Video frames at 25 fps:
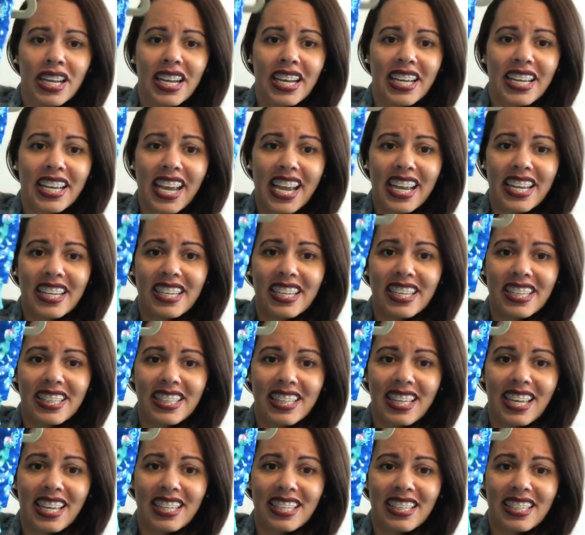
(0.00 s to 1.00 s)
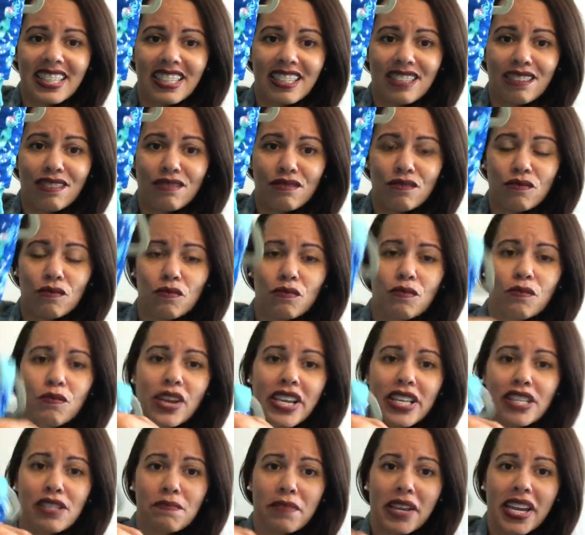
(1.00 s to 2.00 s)
Again, that
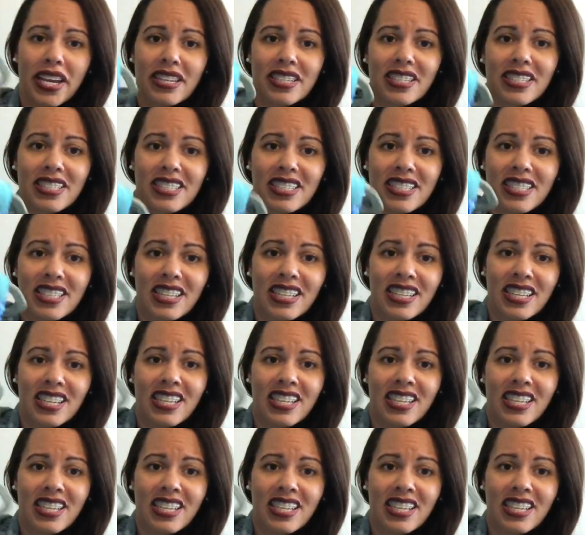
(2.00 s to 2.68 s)
waistband is